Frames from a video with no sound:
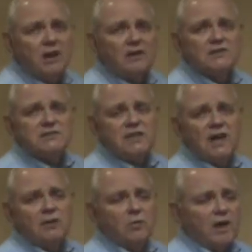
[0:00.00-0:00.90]
along the
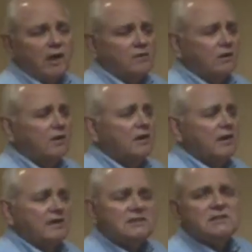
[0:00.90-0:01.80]
sine wave? Or
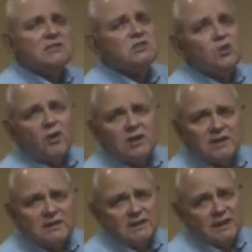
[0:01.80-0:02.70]
is it
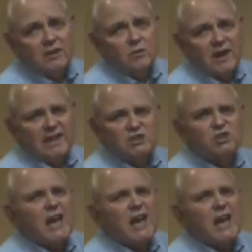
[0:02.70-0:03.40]
distorted in any way,